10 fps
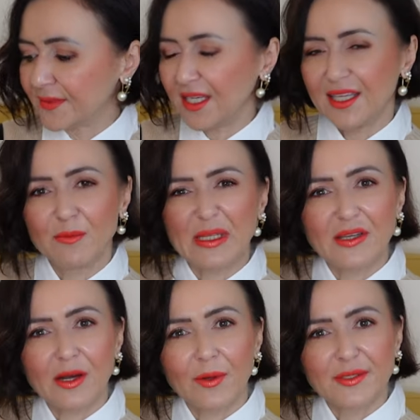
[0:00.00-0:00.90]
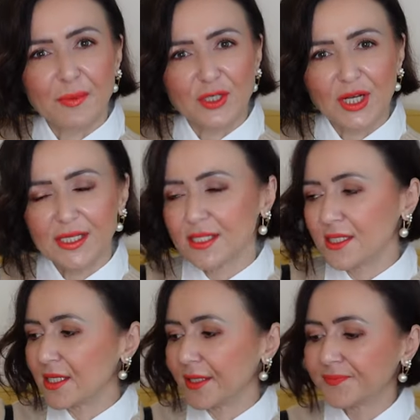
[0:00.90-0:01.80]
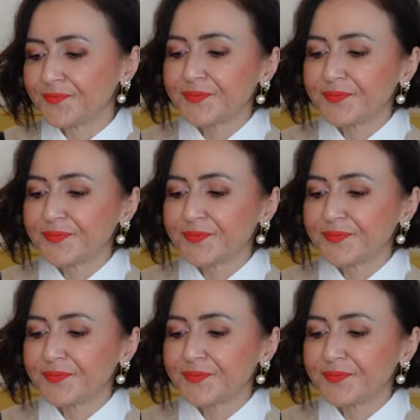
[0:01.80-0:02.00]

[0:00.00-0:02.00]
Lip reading: yeah, the material one's much nicer, isn't it?